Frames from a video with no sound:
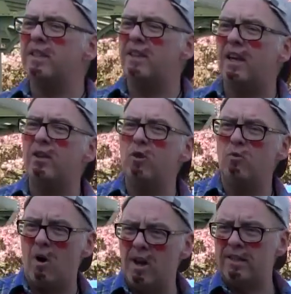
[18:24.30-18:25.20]
a gig you
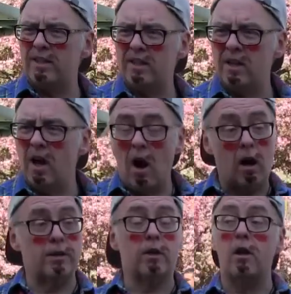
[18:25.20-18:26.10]
want?
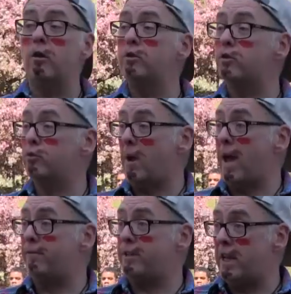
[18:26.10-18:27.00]
Are the clones
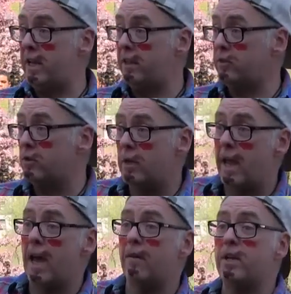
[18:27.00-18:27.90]
draftees? Do
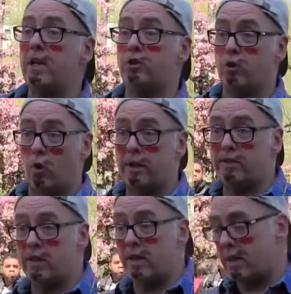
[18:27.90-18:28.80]
they have any choice in